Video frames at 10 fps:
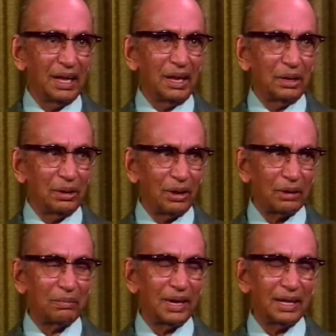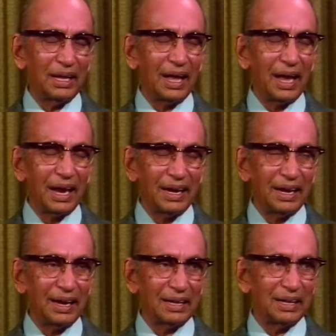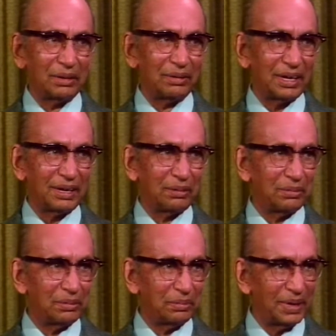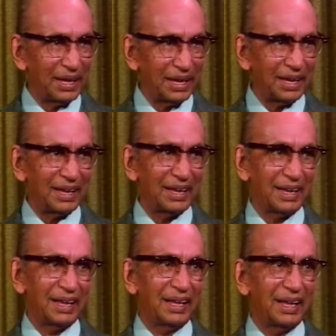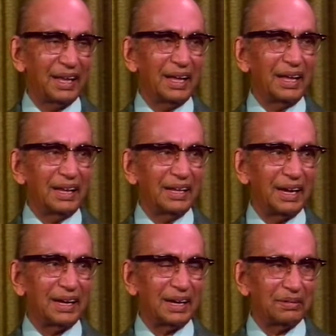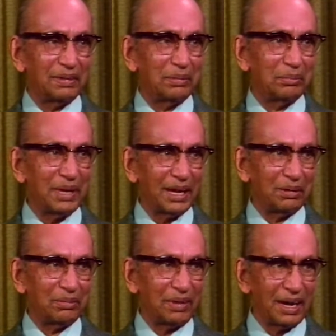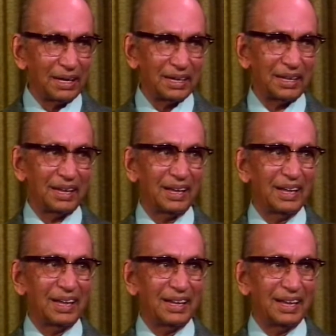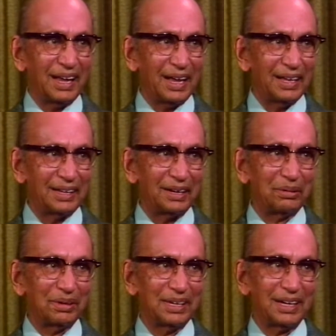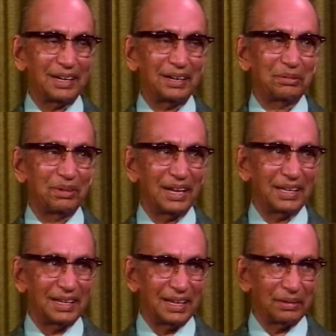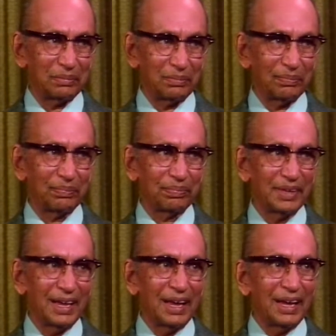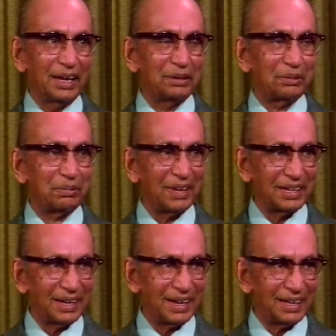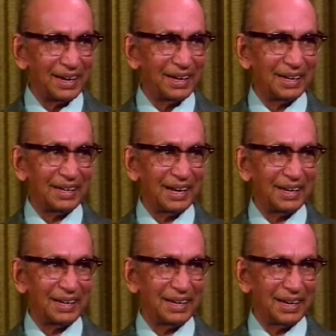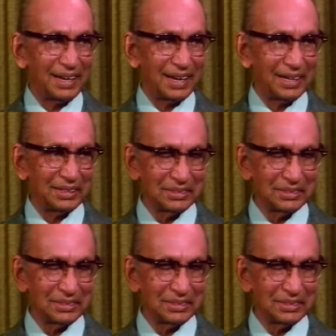Normally, the ideal situation would be that if a man wants the answer to a certain question, he should first consult a statistician.